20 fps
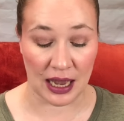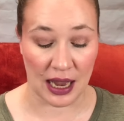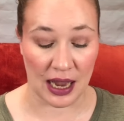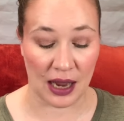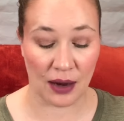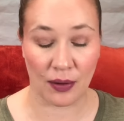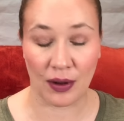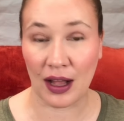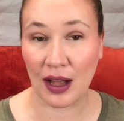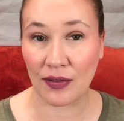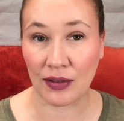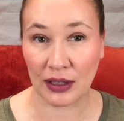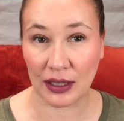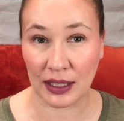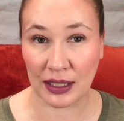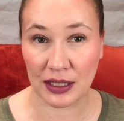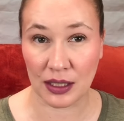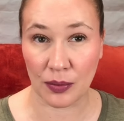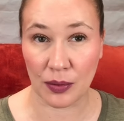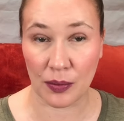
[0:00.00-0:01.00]
I will have it
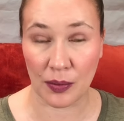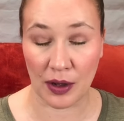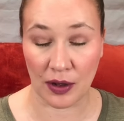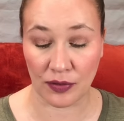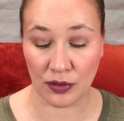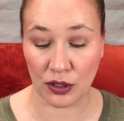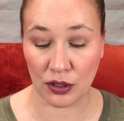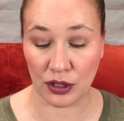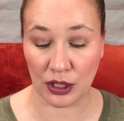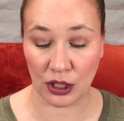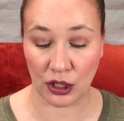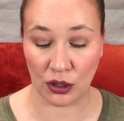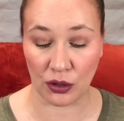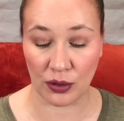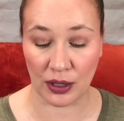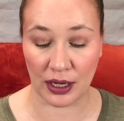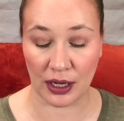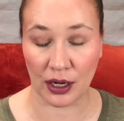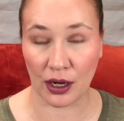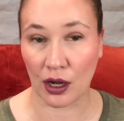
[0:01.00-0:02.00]
linked up above so that you
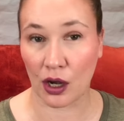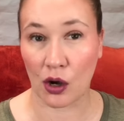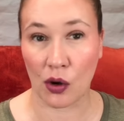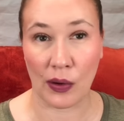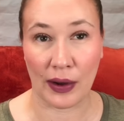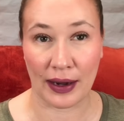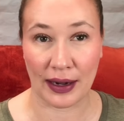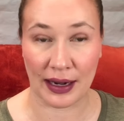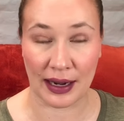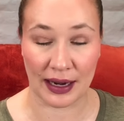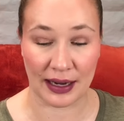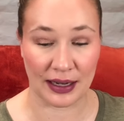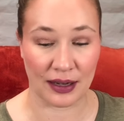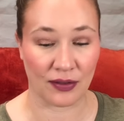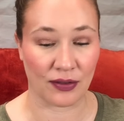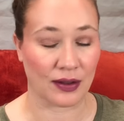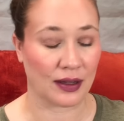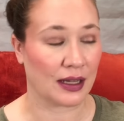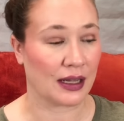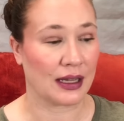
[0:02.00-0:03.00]
can go and kind of
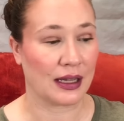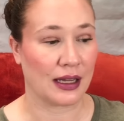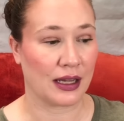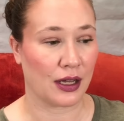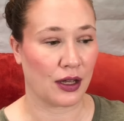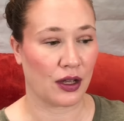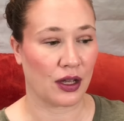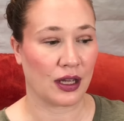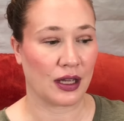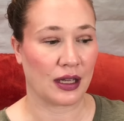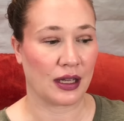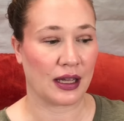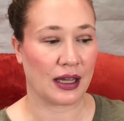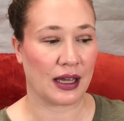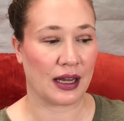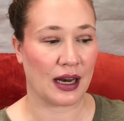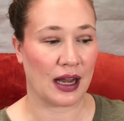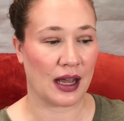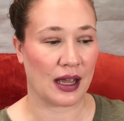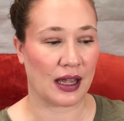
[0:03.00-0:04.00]

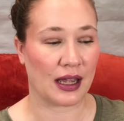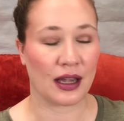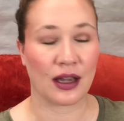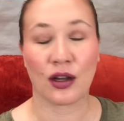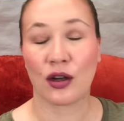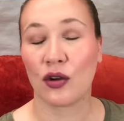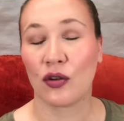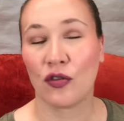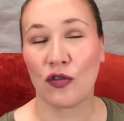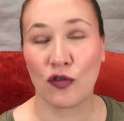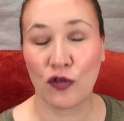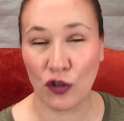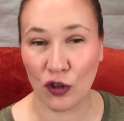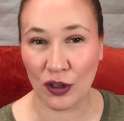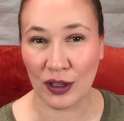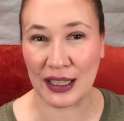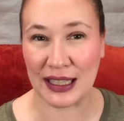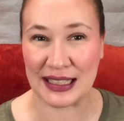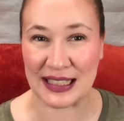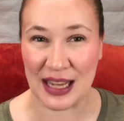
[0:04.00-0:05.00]
get a
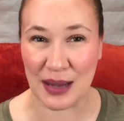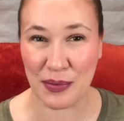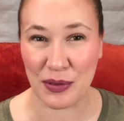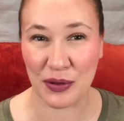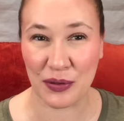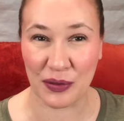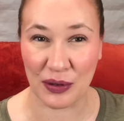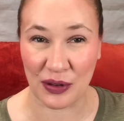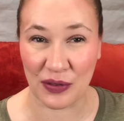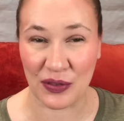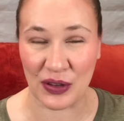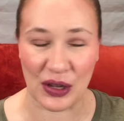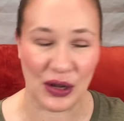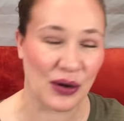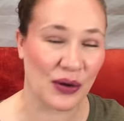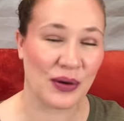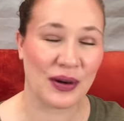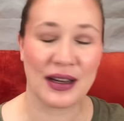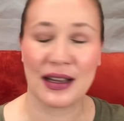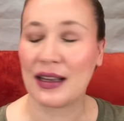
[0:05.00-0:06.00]
full in-depth
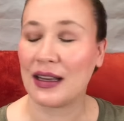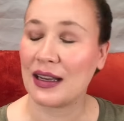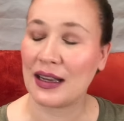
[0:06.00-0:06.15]
review.